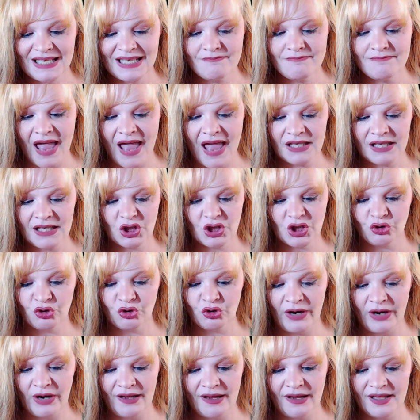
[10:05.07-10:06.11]
Matte
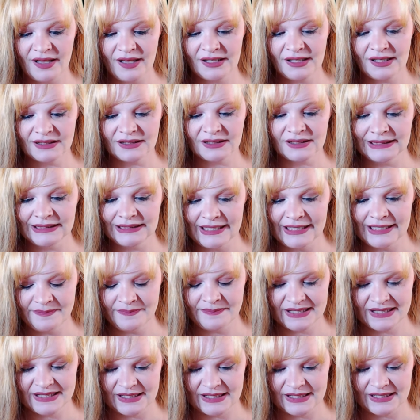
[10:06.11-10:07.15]
Crayon
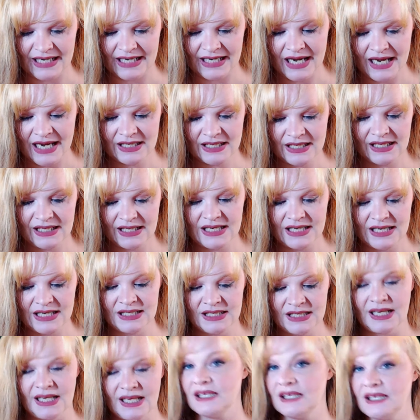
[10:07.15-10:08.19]
Lipstick in
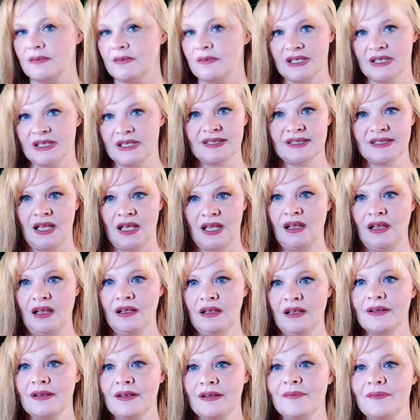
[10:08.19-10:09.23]
Intimacy.
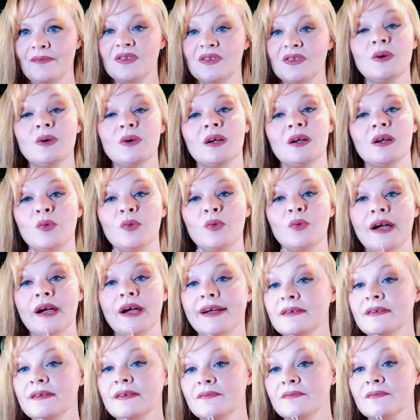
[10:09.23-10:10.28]
It's what I'm
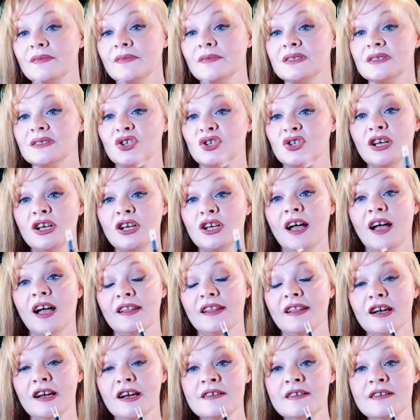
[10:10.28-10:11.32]
wearing. It's a good
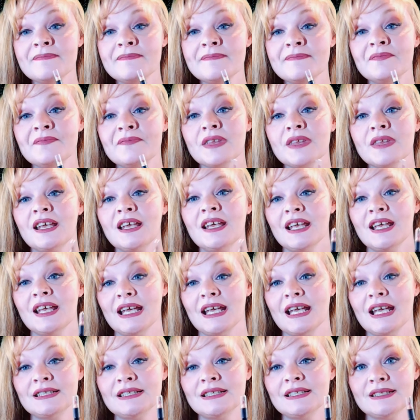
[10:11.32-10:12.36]
color.
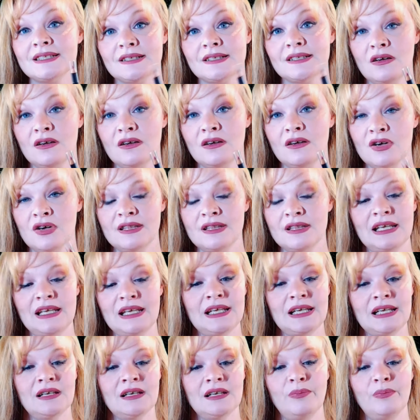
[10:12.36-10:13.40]
It's on
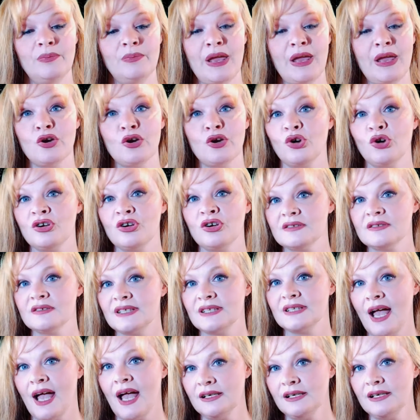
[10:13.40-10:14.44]
the pinker
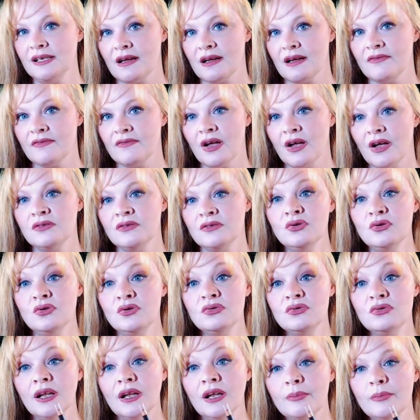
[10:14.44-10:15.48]
side of a
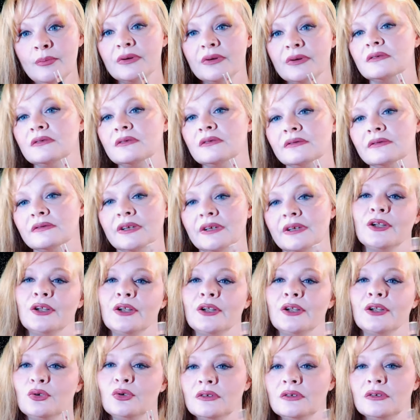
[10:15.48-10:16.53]
nude lip. Not
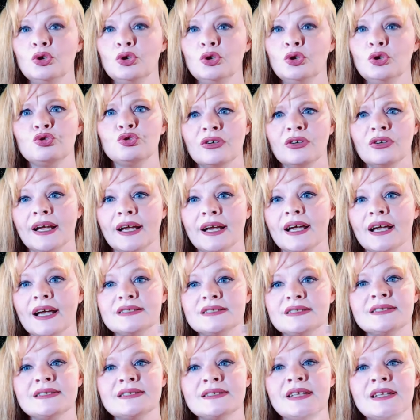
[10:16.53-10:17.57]
nude. Neutral, I guess.
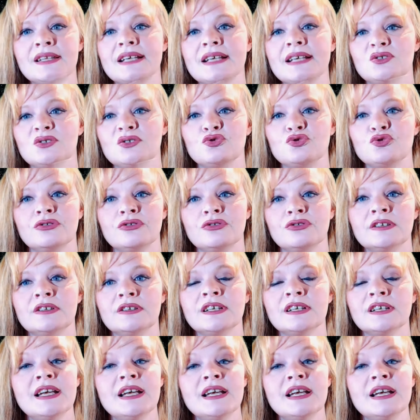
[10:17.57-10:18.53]
It's a nice neutral.